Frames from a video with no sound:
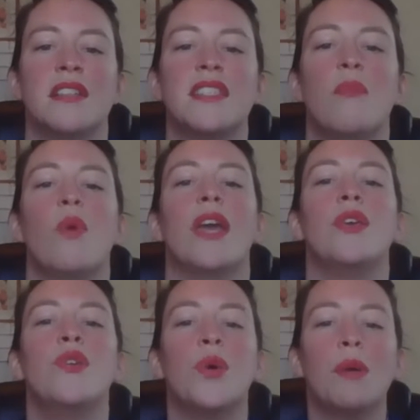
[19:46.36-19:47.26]
Some way
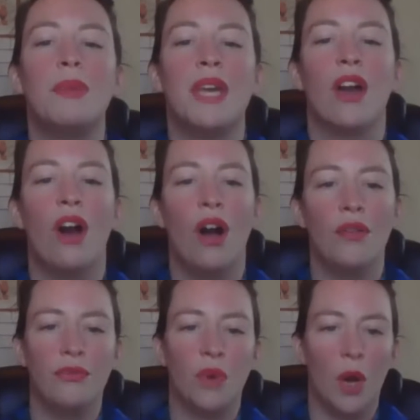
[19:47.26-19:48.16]
you are being
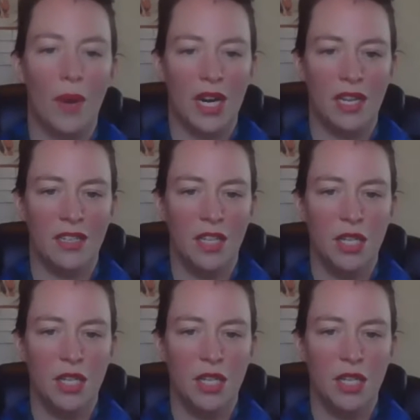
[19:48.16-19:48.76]
called forward